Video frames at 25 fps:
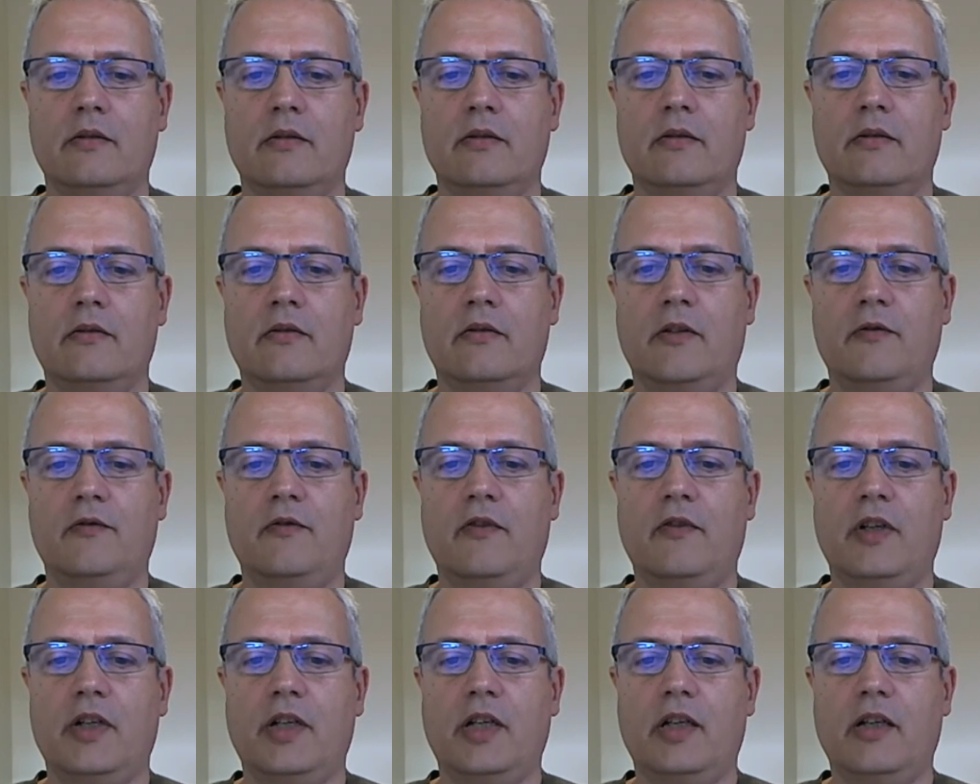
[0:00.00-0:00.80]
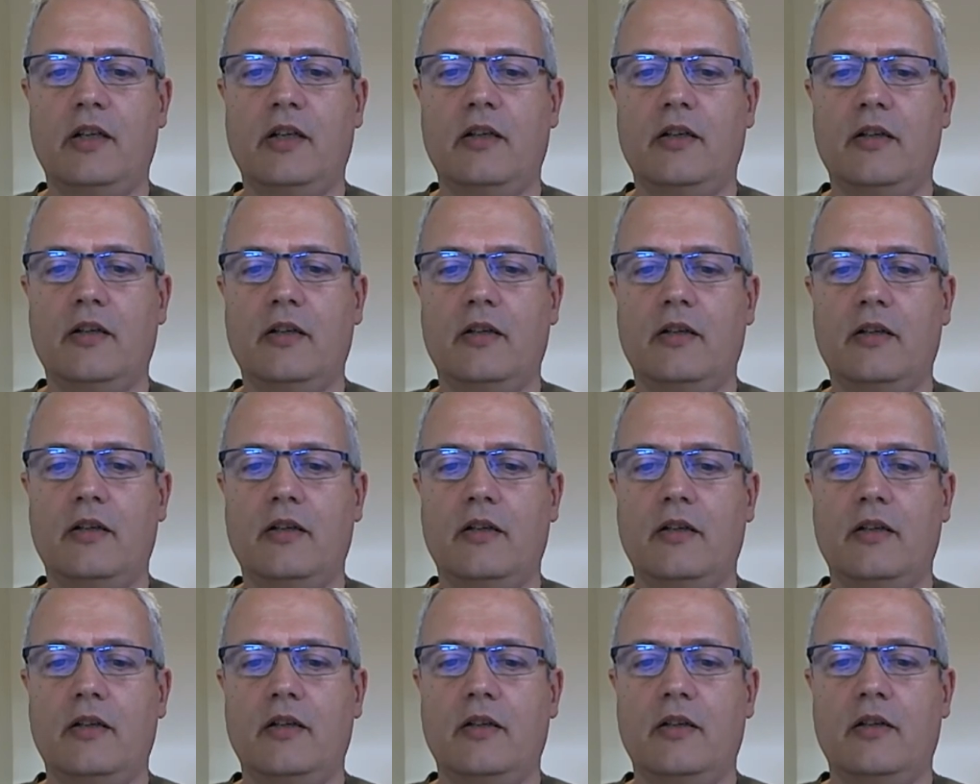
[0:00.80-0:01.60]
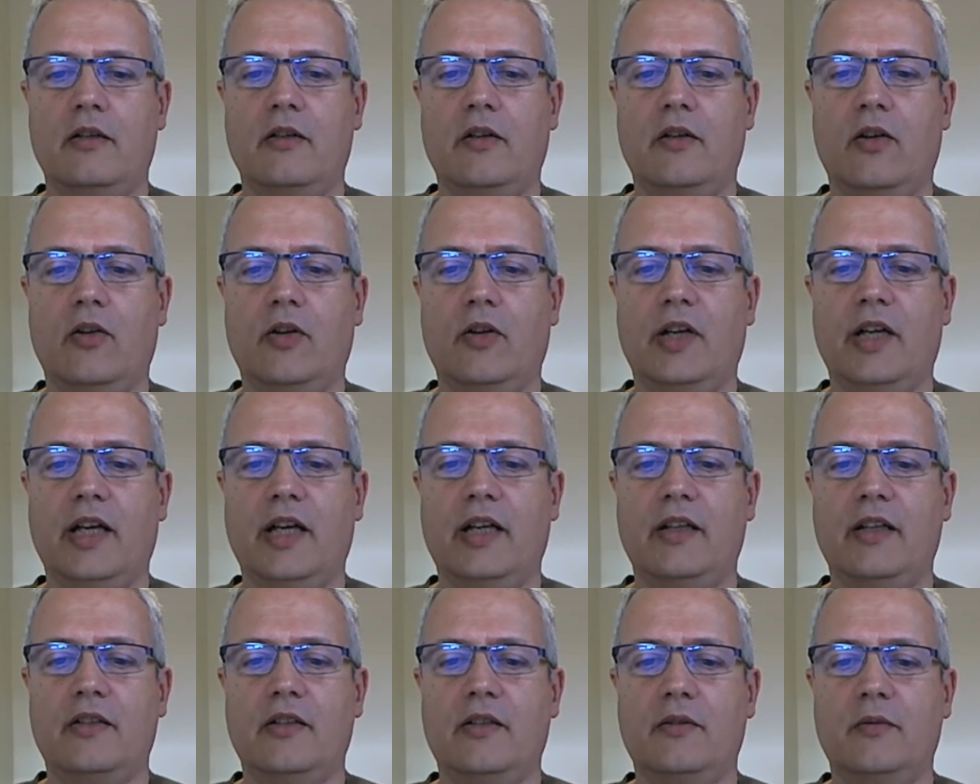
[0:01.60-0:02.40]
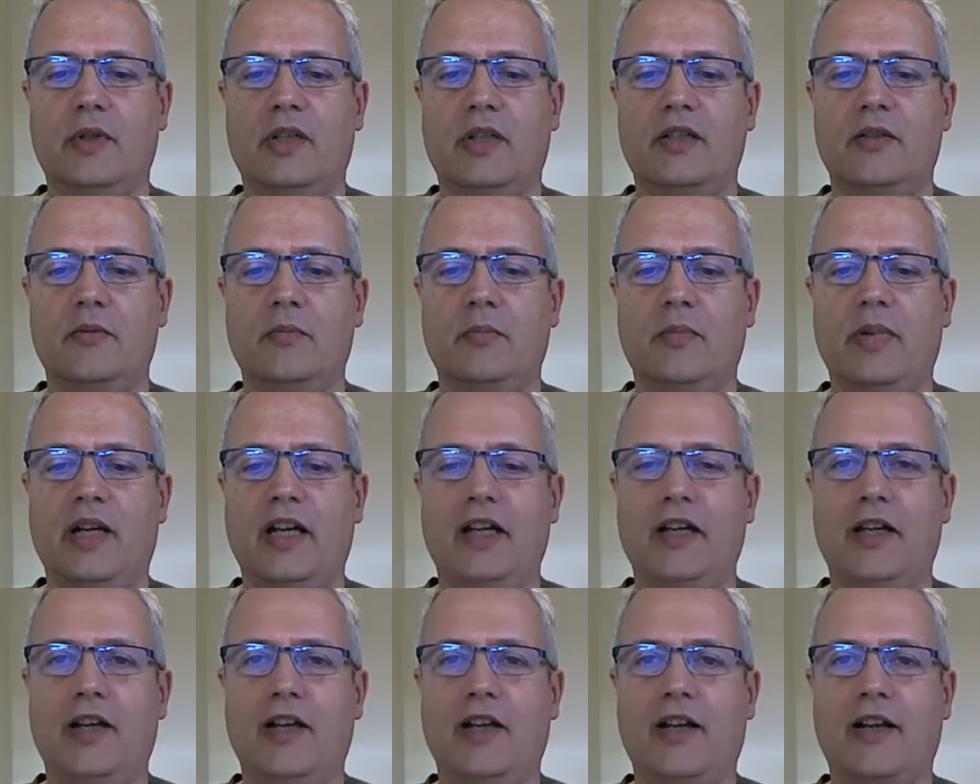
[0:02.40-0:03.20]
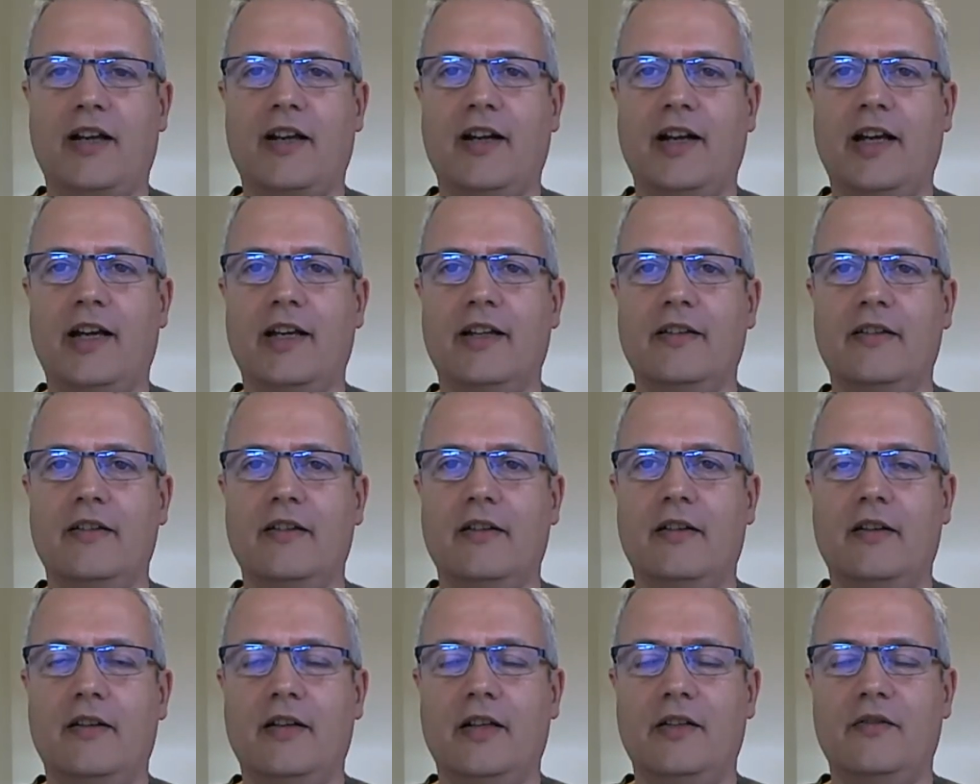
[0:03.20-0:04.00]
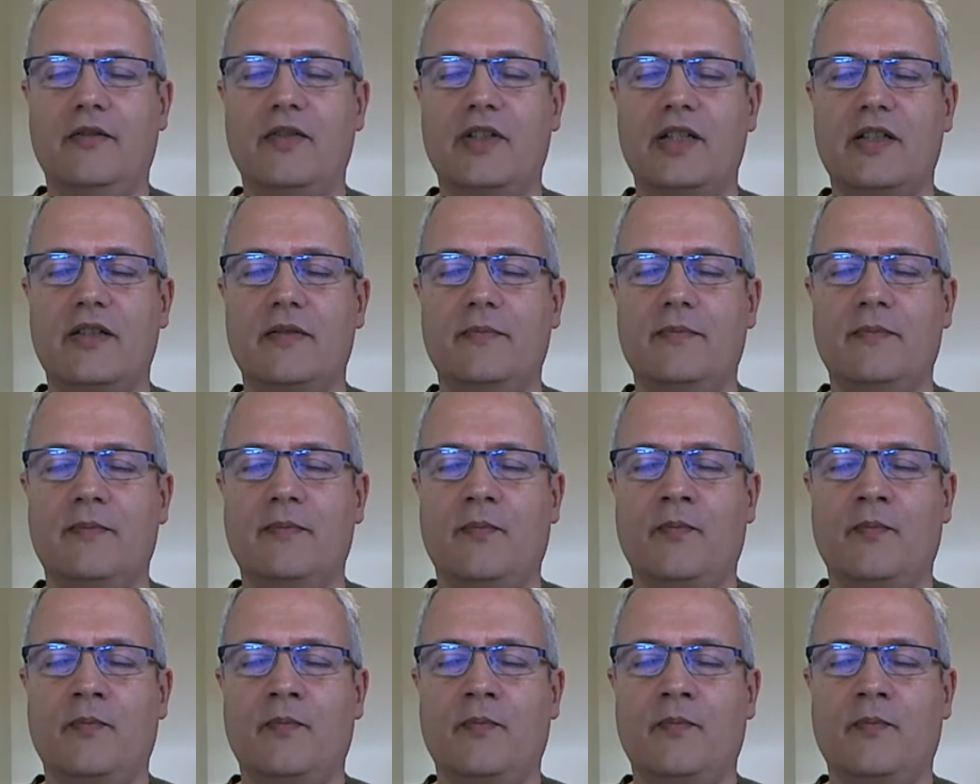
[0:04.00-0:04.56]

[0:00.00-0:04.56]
roughly located where the pineal gland lives.